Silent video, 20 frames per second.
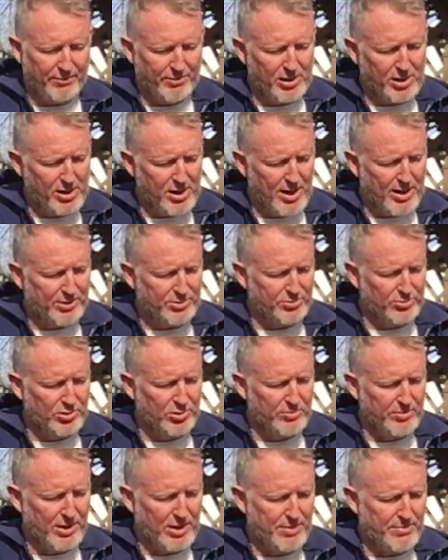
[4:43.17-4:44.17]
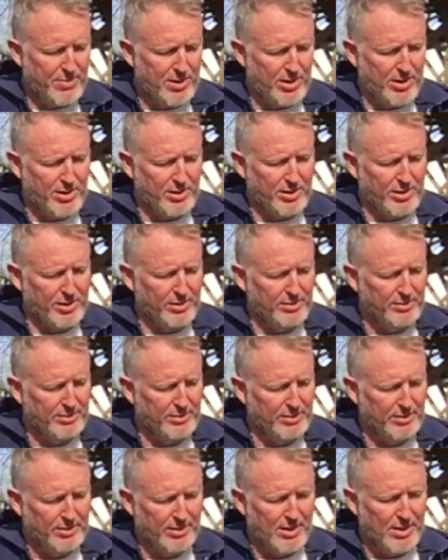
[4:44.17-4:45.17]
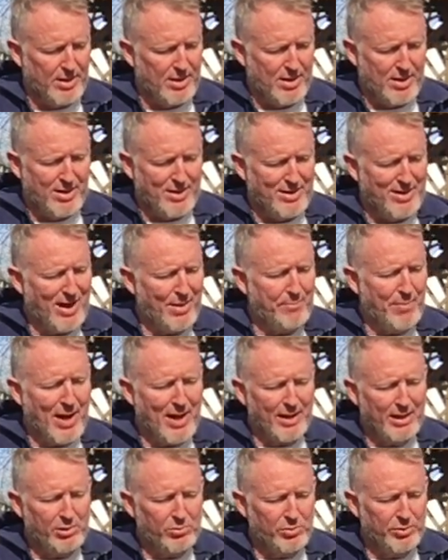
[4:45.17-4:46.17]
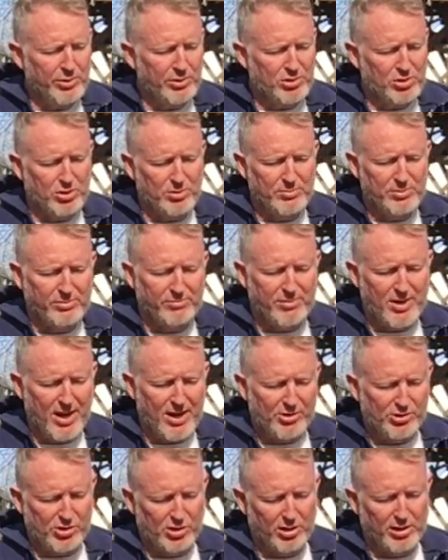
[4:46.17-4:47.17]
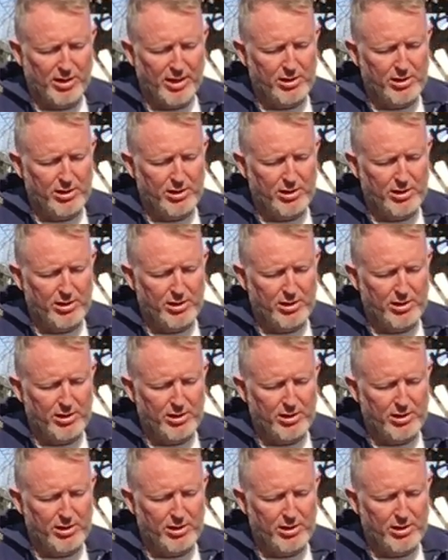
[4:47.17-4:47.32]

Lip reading: every classroom in America. Not bilingual in the terms of national